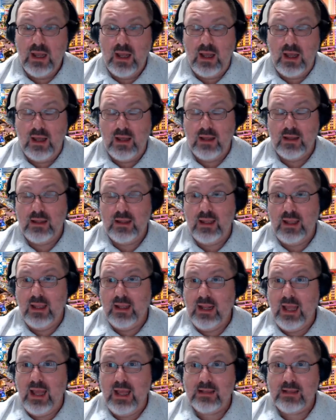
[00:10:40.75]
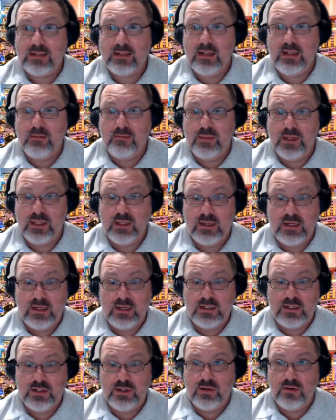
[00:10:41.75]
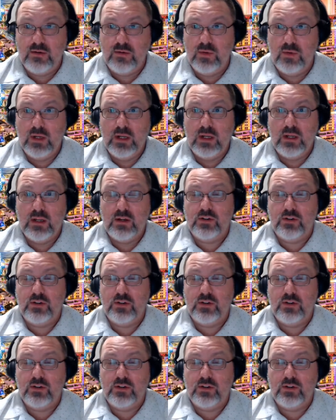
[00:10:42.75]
It has the ability to